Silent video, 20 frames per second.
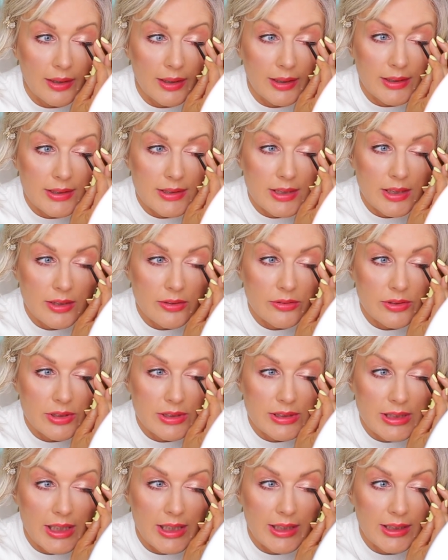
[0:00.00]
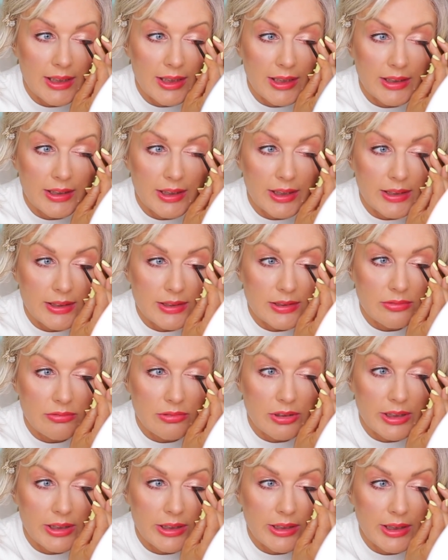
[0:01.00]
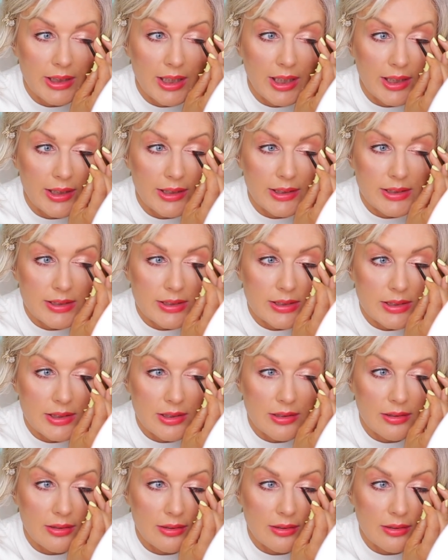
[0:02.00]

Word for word: I tell you this eyeliner is really nice